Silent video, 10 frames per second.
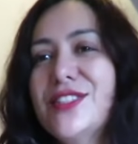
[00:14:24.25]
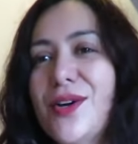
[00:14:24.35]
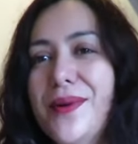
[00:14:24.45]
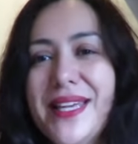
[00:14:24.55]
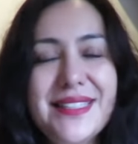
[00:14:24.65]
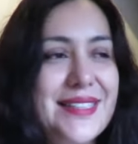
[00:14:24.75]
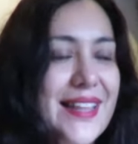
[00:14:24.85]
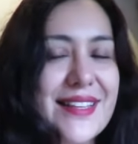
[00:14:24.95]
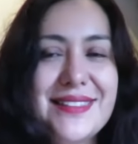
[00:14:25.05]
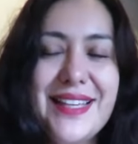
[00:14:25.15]
sewing is
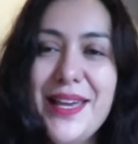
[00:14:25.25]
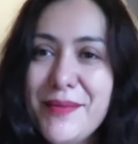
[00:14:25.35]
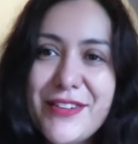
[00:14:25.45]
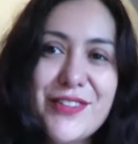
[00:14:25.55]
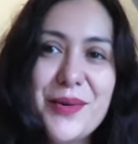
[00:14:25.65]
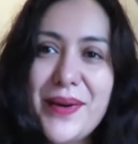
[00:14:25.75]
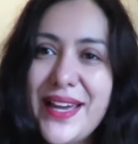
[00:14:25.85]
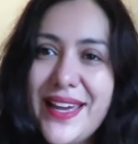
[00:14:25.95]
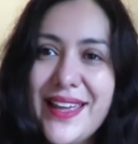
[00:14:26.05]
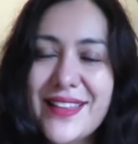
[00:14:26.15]
done the same
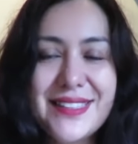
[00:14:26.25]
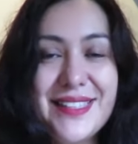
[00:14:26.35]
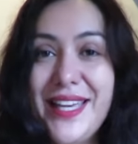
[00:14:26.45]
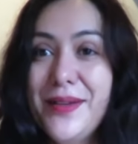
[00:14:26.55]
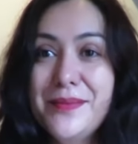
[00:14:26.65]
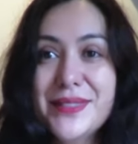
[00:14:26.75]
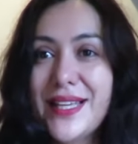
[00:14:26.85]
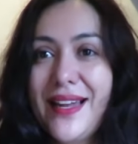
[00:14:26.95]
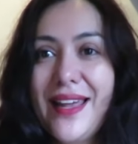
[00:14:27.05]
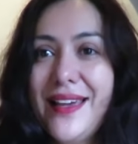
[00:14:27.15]
everywhere the
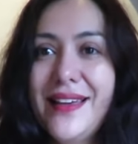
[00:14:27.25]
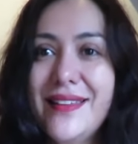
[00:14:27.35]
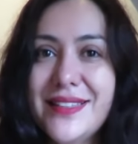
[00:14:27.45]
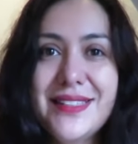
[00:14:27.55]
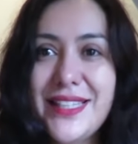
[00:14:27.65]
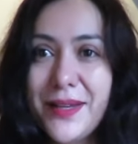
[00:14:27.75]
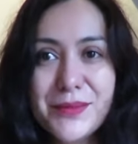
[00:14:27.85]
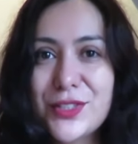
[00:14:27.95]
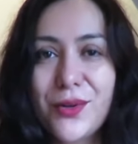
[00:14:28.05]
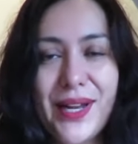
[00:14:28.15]
seams are like
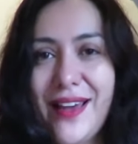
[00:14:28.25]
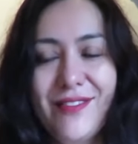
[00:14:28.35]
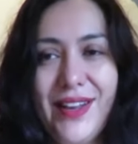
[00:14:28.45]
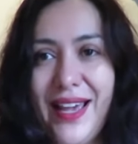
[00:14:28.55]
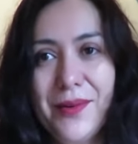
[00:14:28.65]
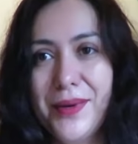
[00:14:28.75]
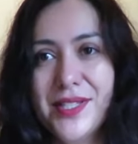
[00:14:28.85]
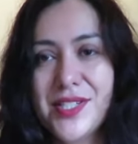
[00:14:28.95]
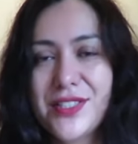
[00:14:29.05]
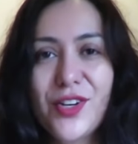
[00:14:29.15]
seams don't have
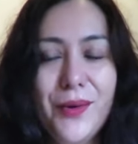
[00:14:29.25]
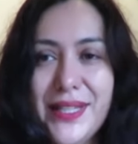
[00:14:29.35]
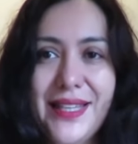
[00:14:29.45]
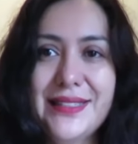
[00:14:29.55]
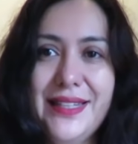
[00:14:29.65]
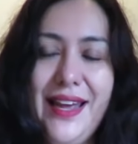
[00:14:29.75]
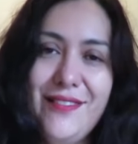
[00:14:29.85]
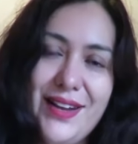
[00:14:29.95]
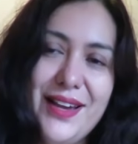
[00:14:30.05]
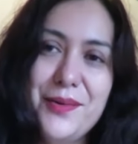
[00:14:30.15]
language sewing doesn't
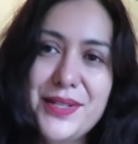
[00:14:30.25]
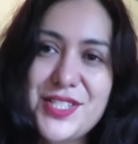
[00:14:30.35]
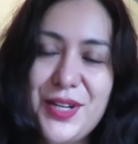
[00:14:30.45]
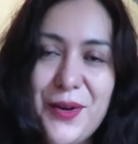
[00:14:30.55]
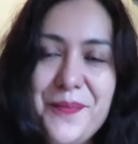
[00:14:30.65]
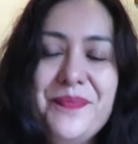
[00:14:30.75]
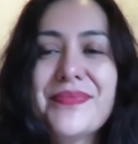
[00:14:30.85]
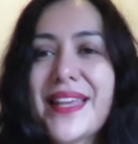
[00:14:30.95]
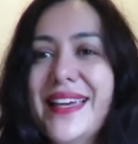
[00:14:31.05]
have language you know